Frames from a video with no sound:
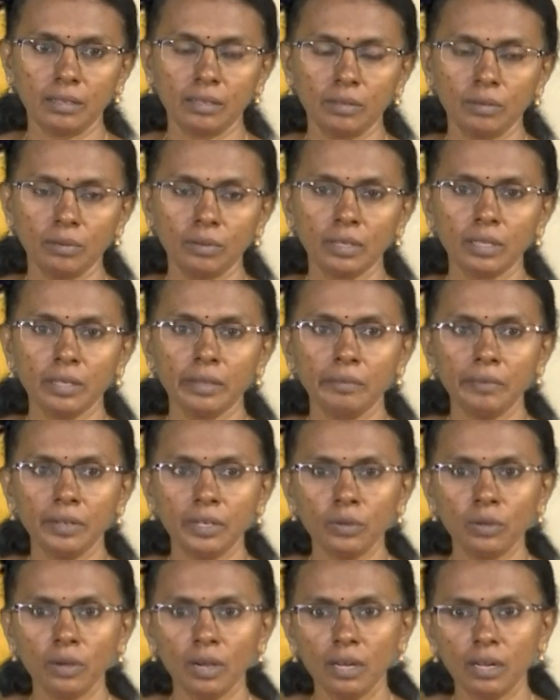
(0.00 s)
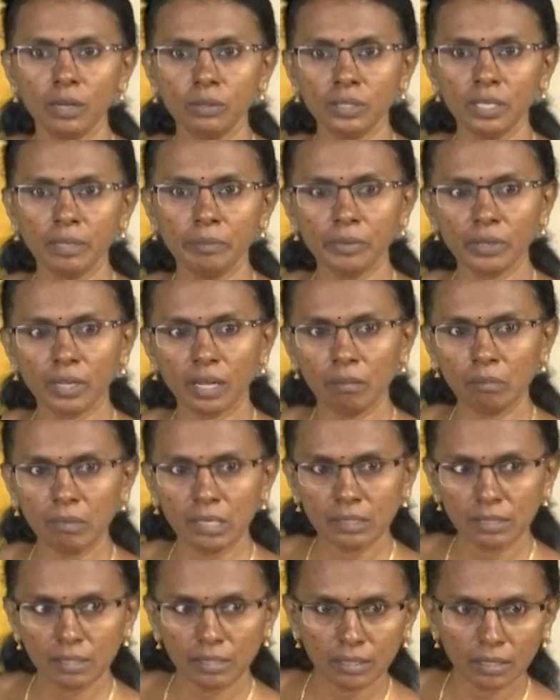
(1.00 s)
Okay. Will you allow them to come
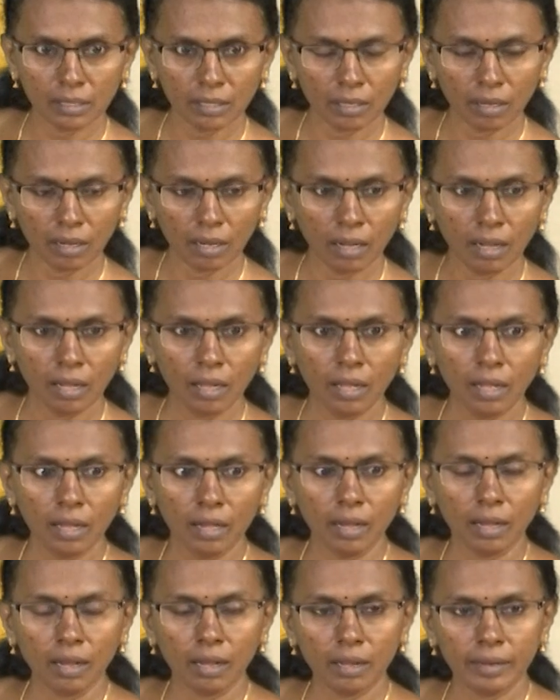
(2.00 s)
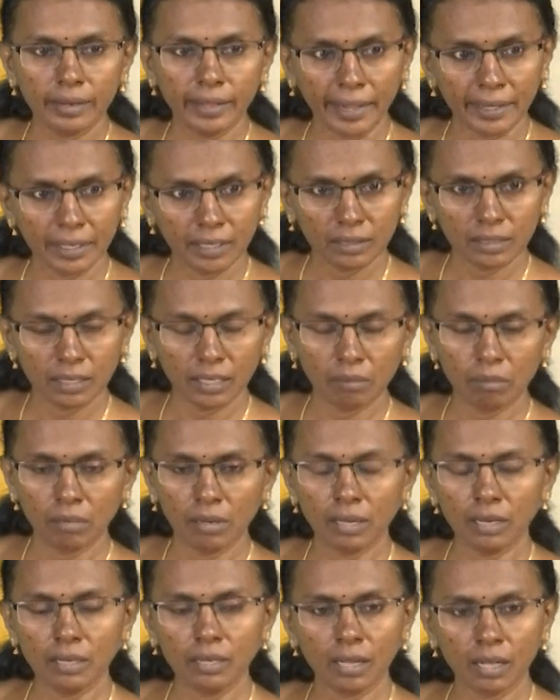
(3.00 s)
and sit in your uh, dining
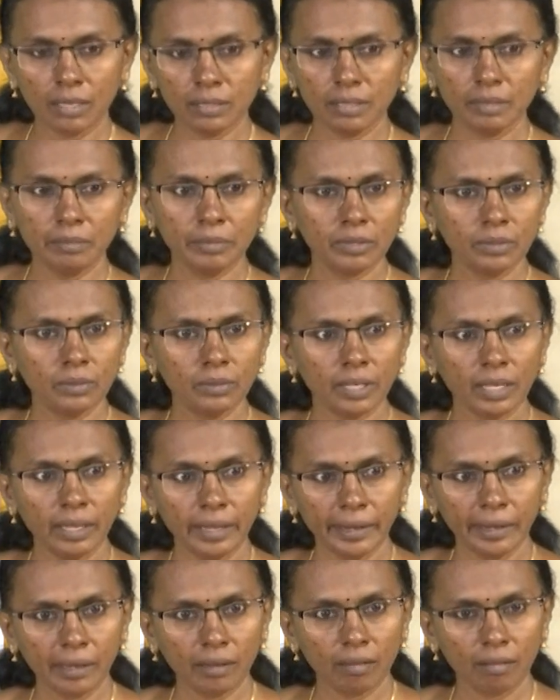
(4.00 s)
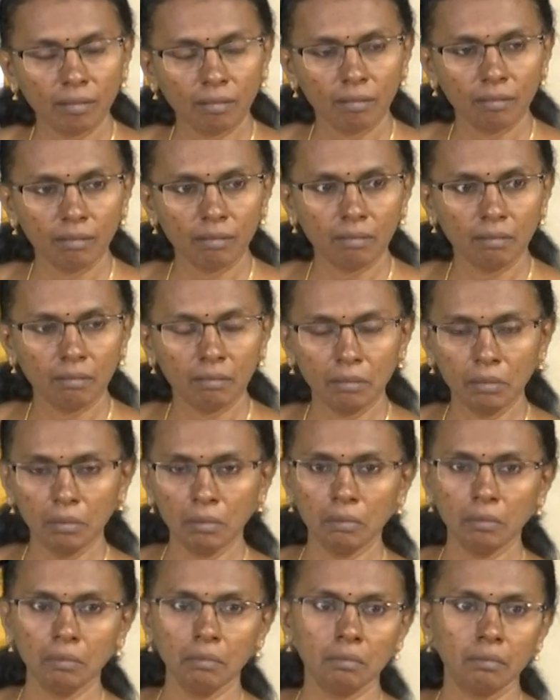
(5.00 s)
table and ask them to eat?
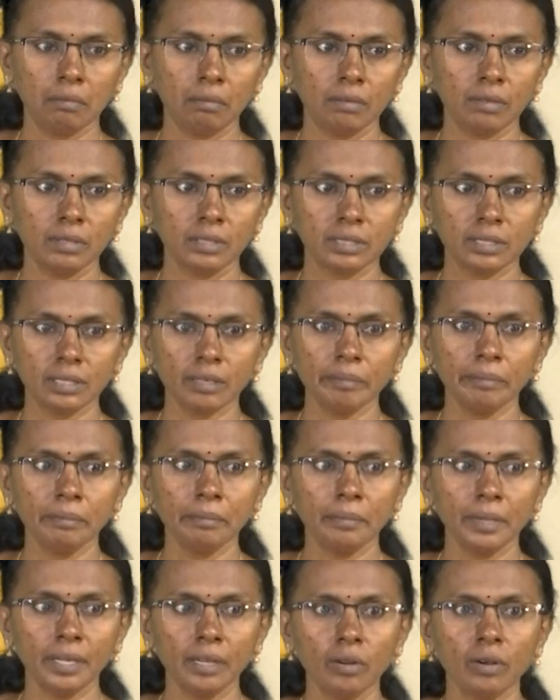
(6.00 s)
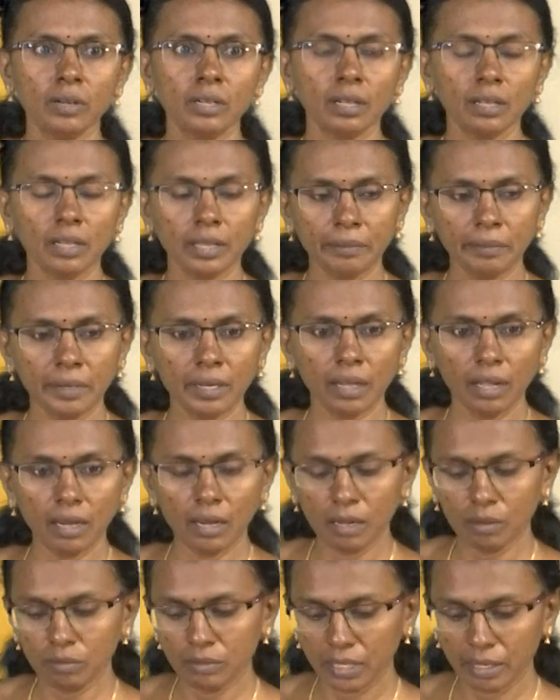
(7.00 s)
No. Some may not uh, even
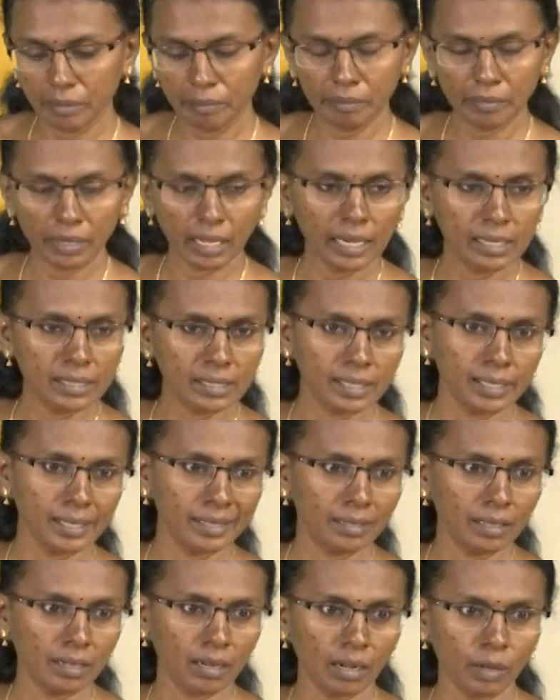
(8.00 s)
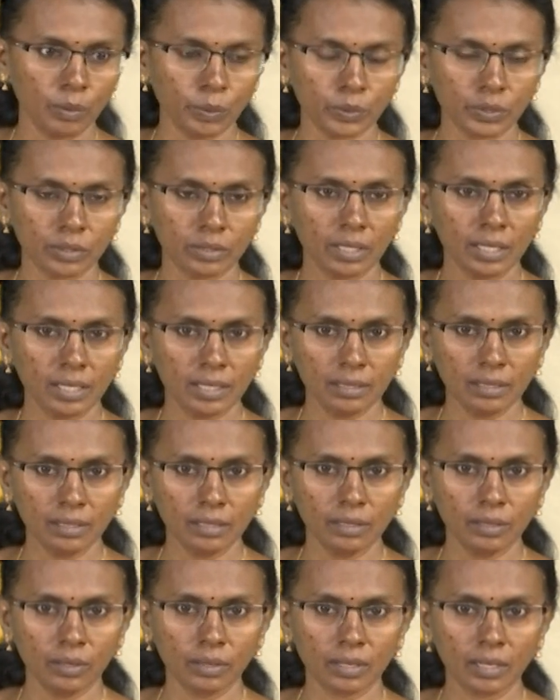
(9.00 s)
allow them inside the house,
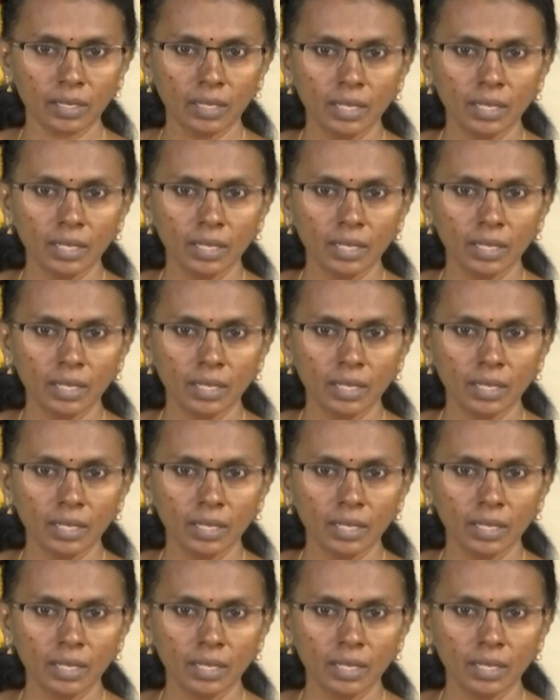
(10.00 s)
isn't it?